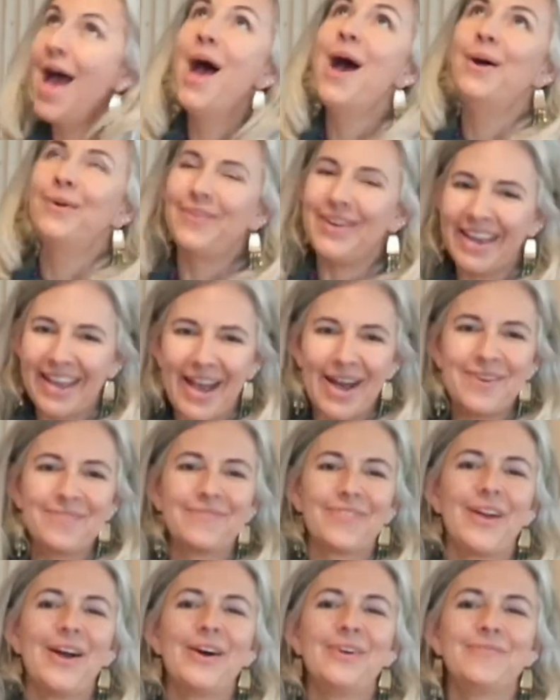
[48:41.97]
We come
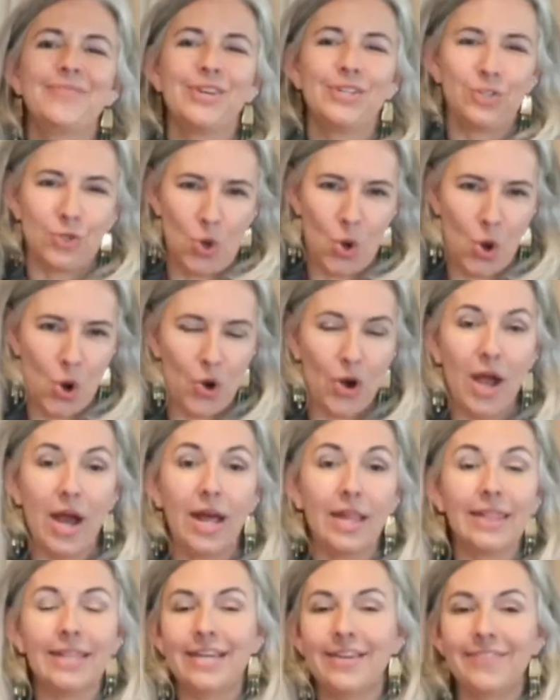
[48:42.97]
from the
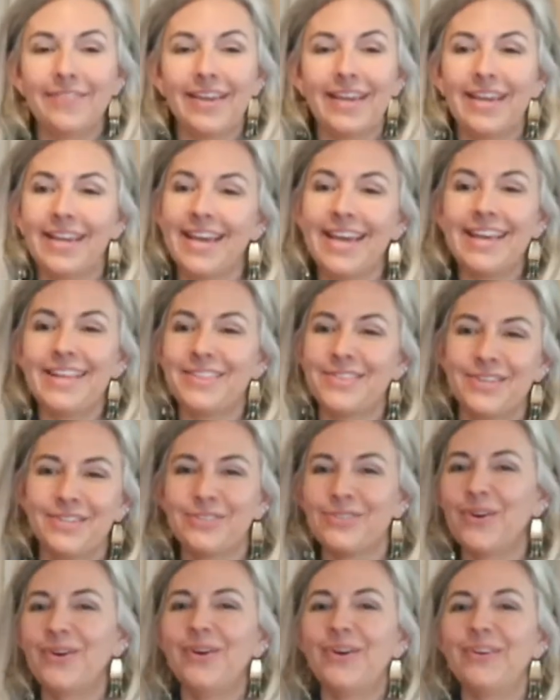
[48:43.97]
Torah, living in the
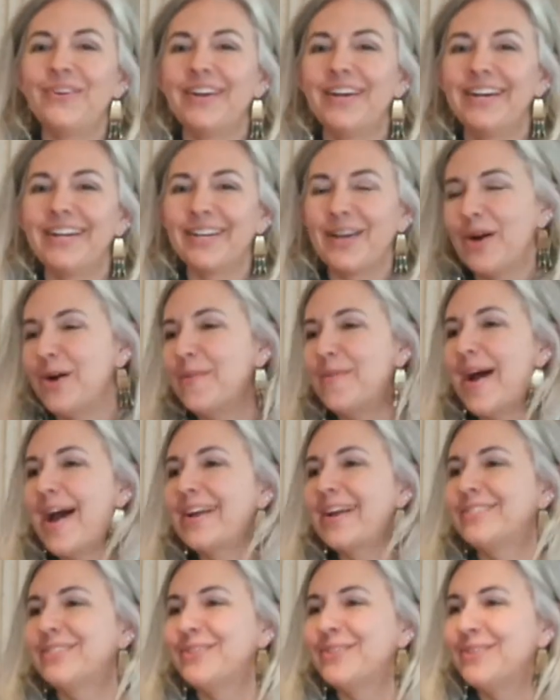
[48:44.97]
Torah, go
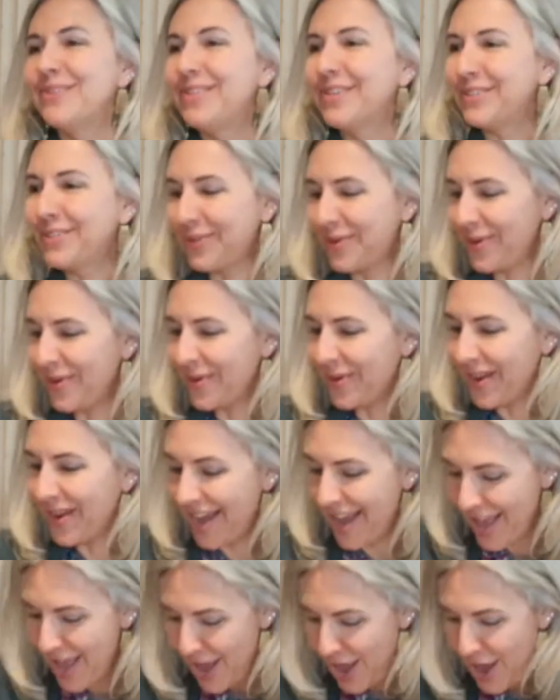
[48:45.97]
back to the Torah,
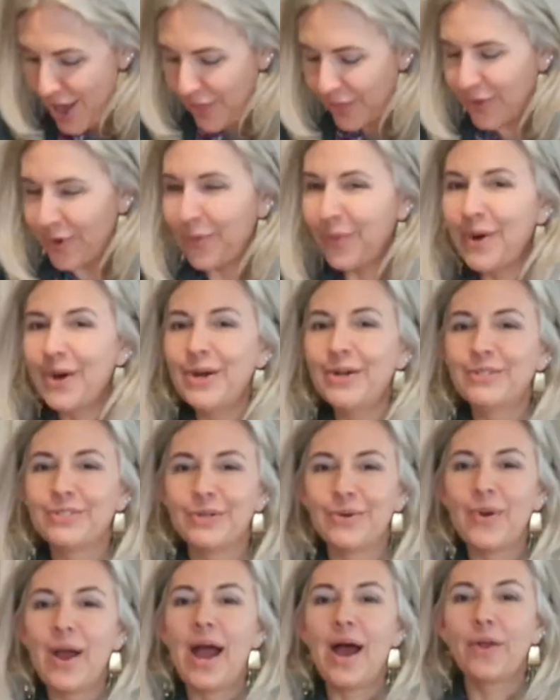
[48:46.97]
the world
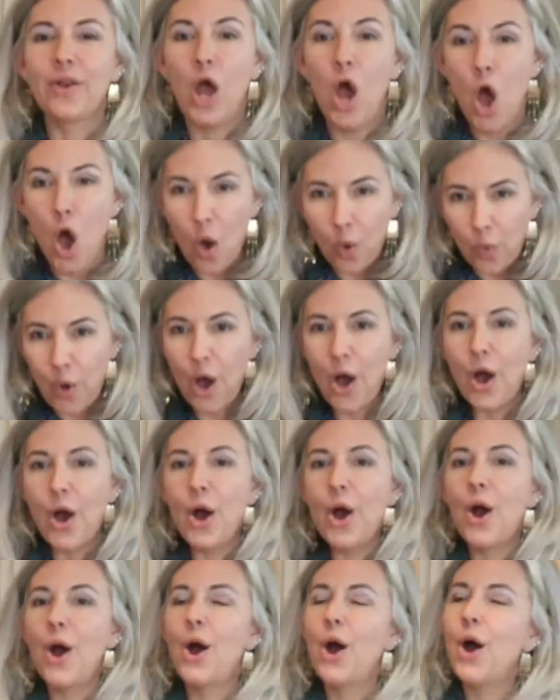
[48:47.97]
around.
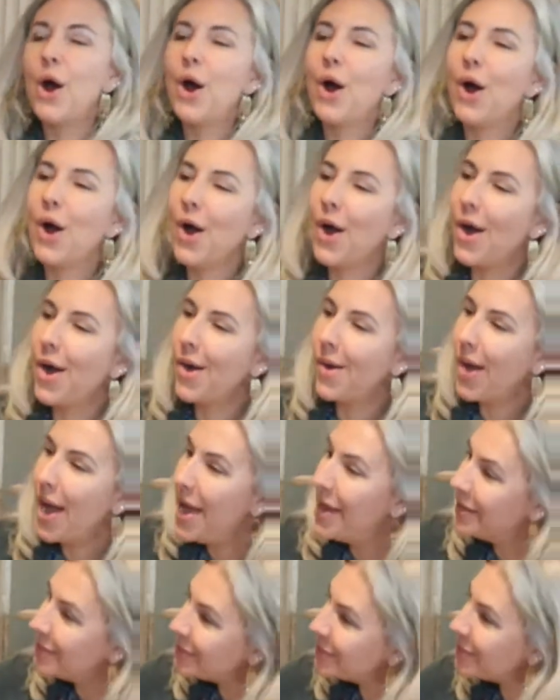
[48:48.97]
Oh, oh,
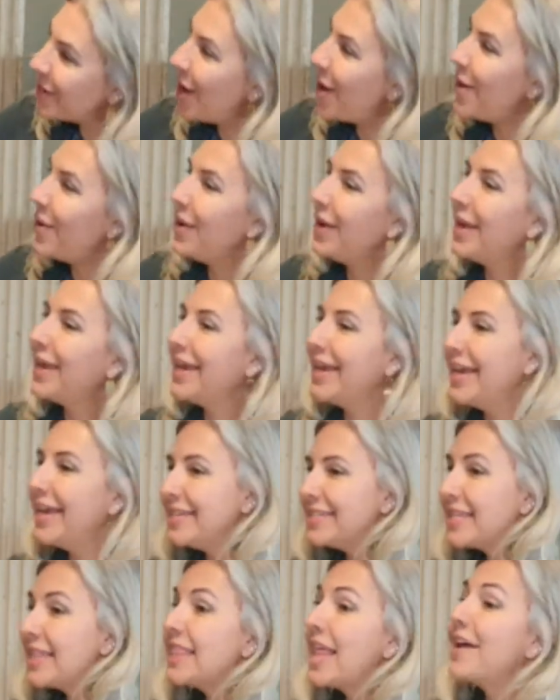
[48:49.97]
so
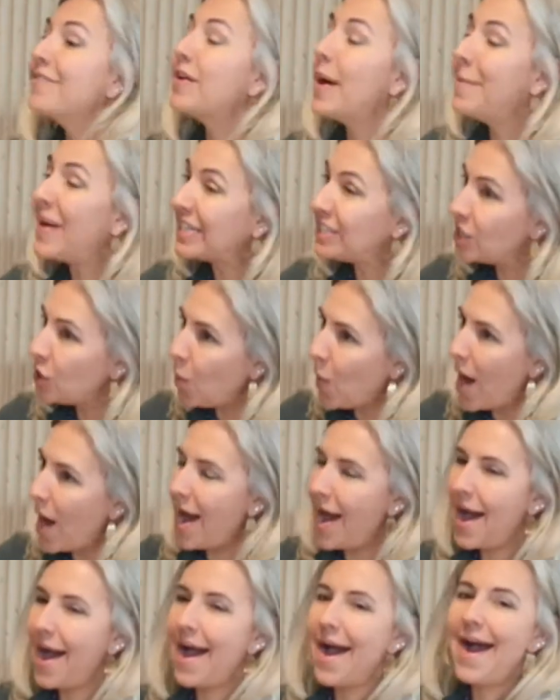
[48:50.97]
is life
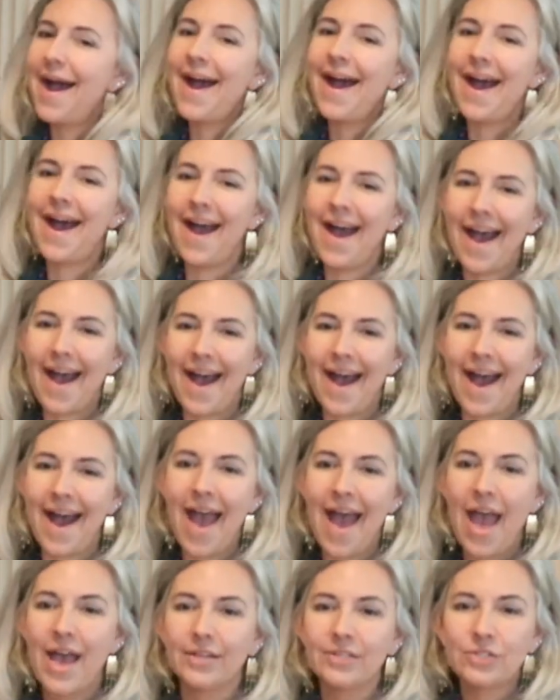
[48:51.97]
abatiwaha,
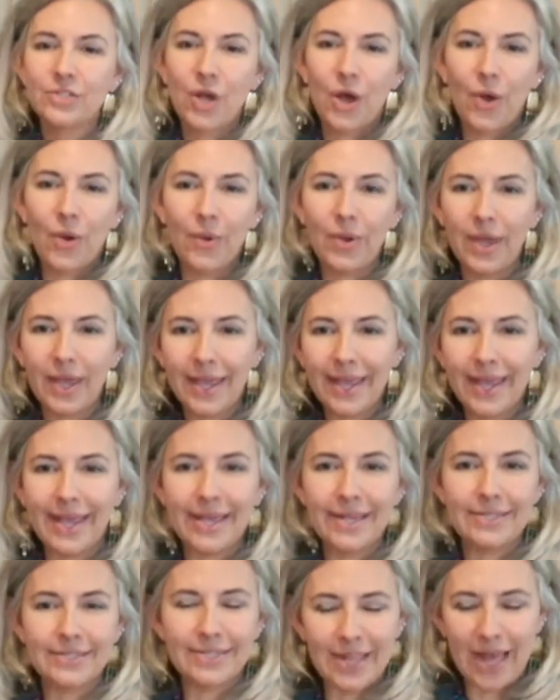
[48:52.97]
so
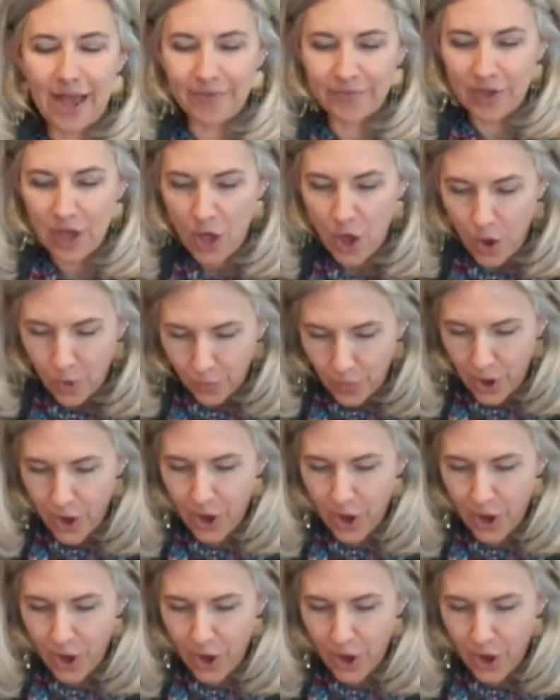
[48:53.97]
is life. Oh,